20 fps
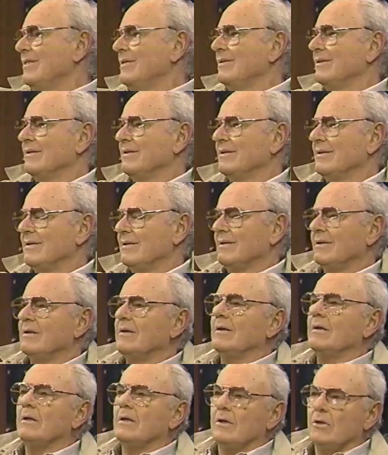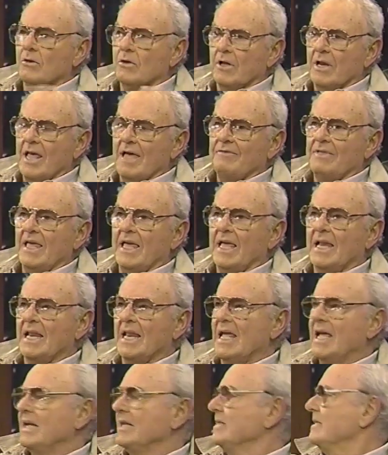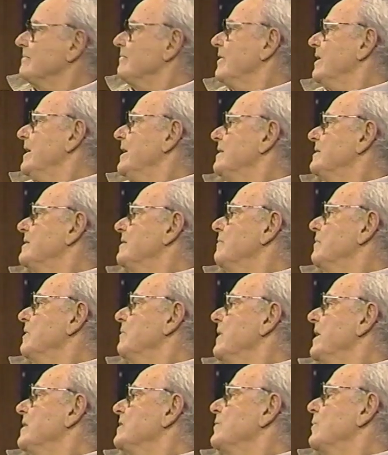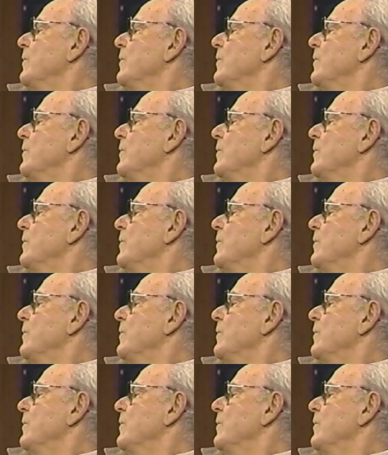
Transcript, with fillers: Yeah, yeah. Well, you can add the headlines. What else? What, what else